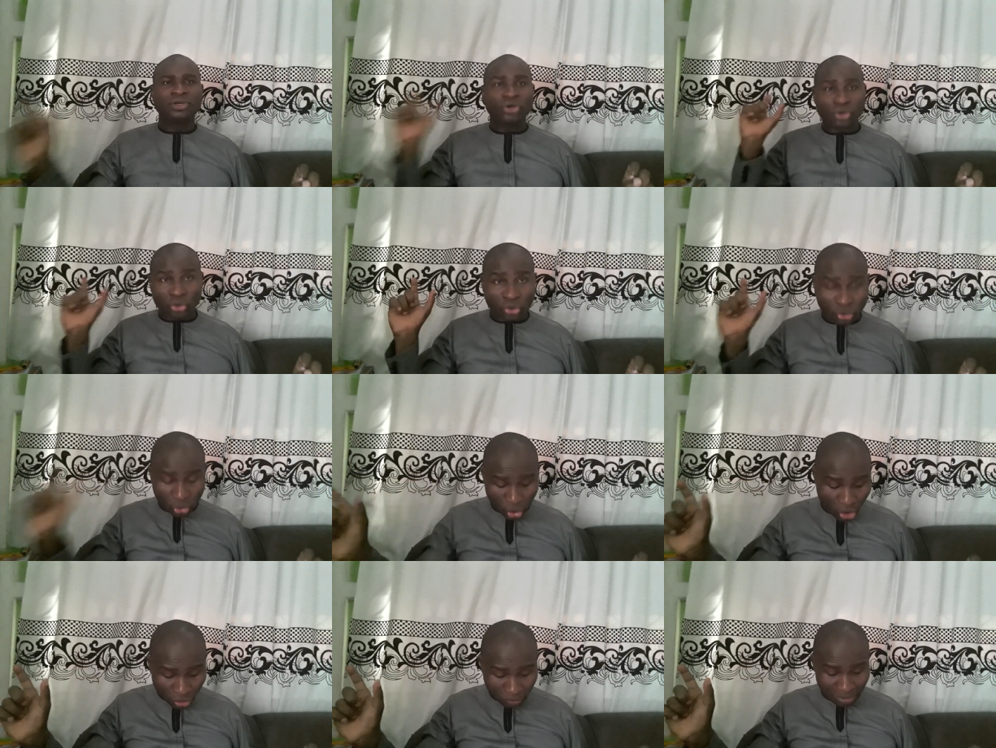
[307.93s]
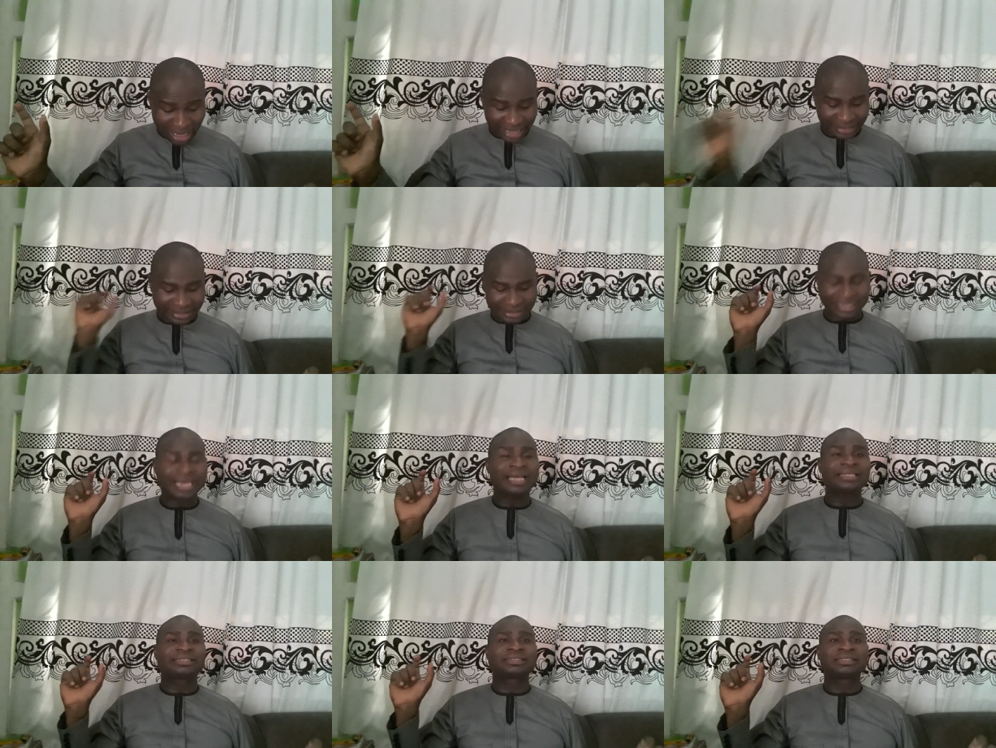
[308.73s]
Wrong
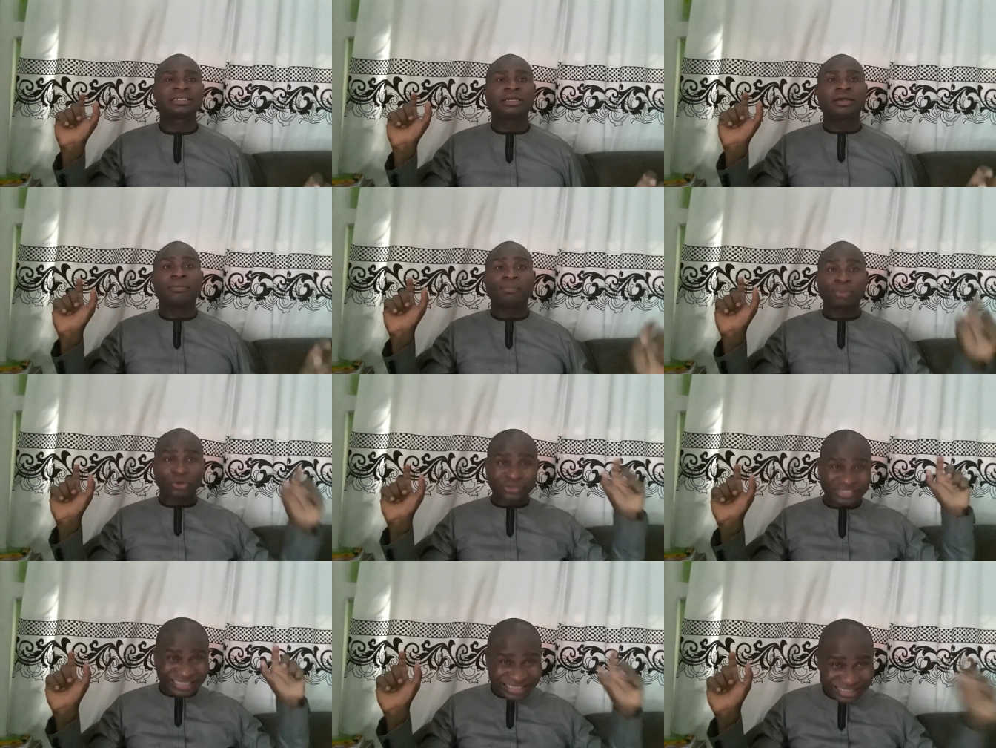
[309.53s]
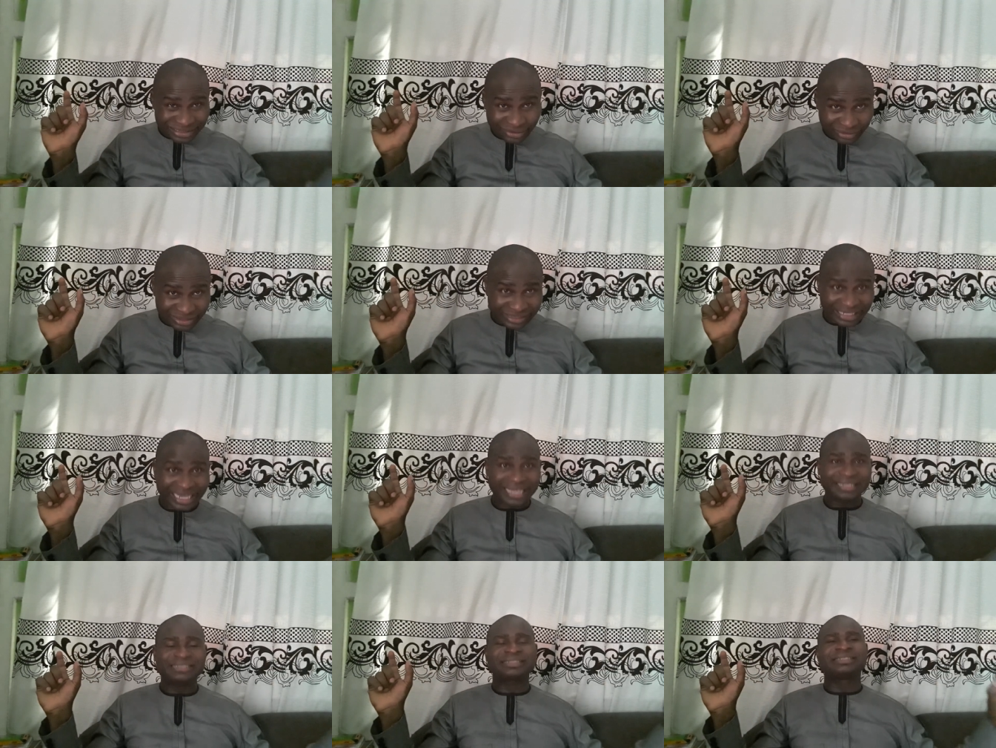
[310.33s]
mindset plus skill
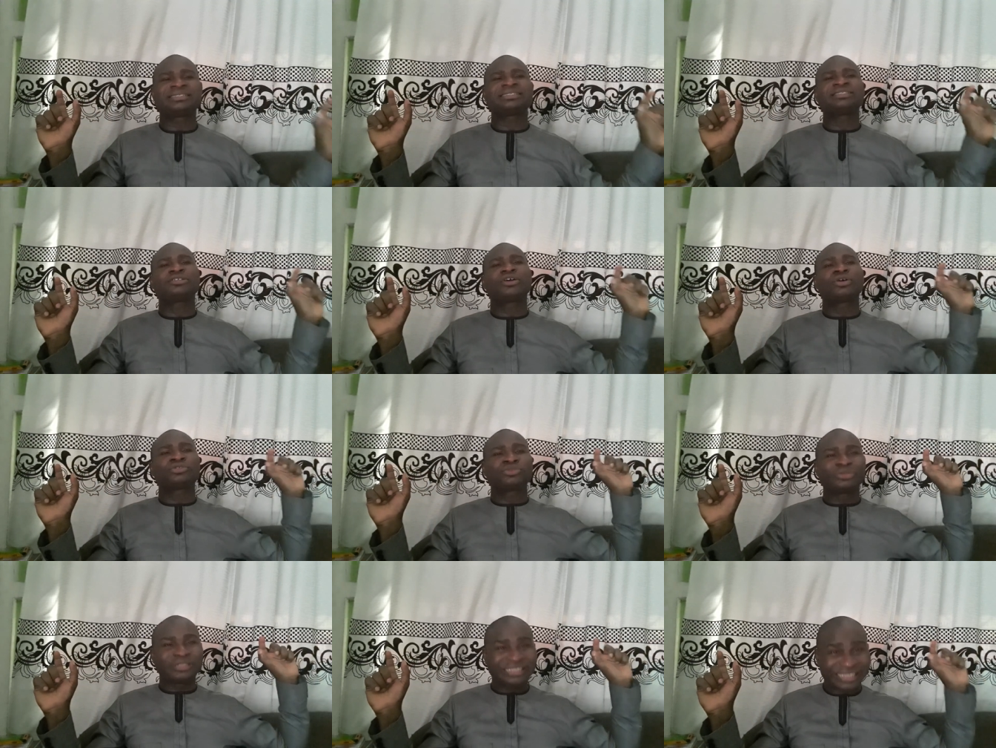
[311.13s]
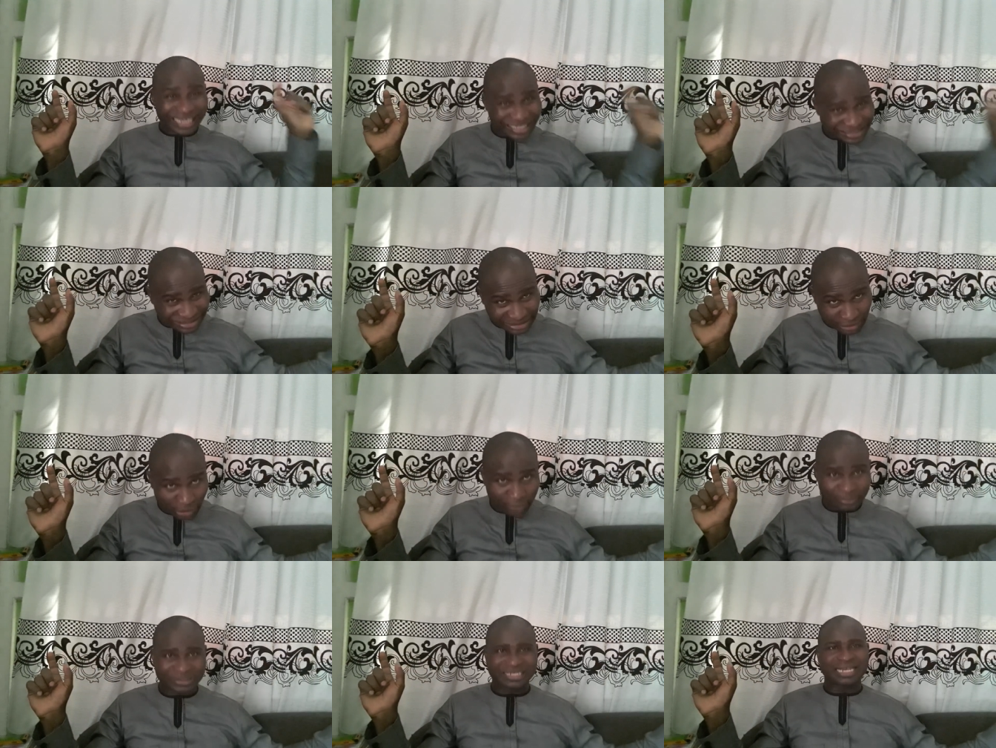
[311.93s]
set is equal to getting
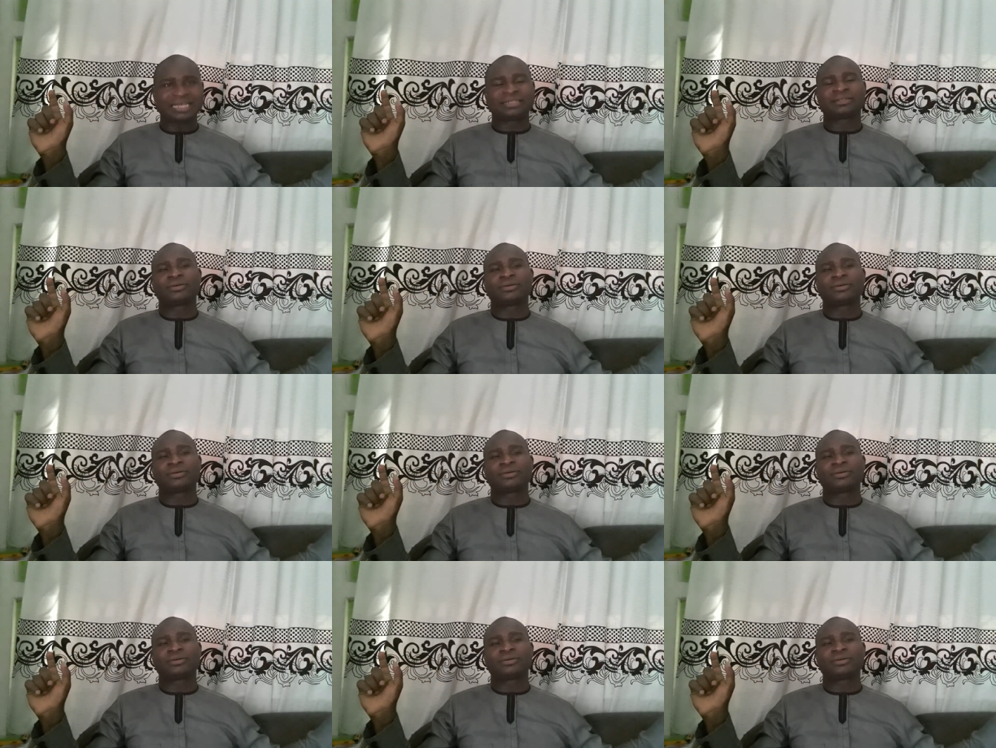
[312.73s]
upset